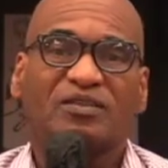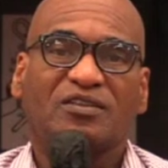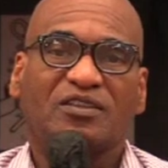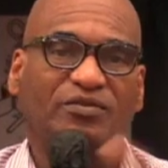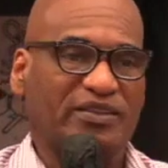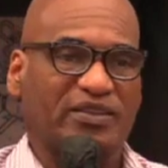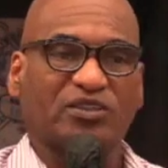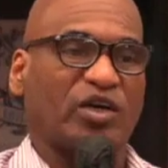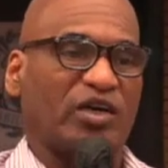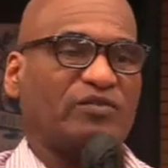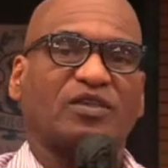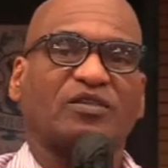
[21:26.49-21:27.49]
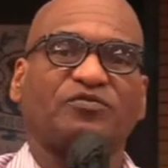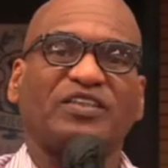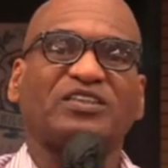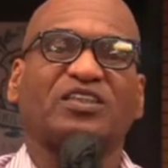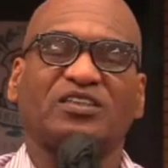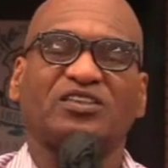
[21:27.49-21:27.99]
You make this great
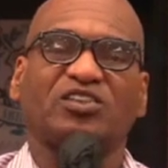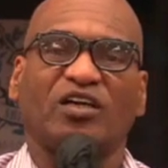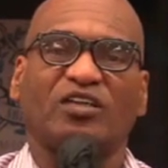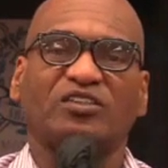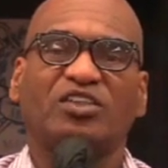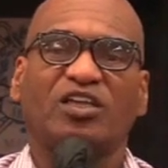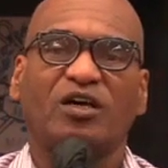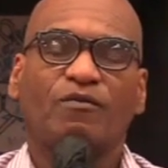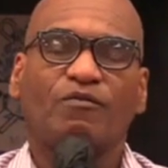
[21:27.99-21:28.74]
confession in church.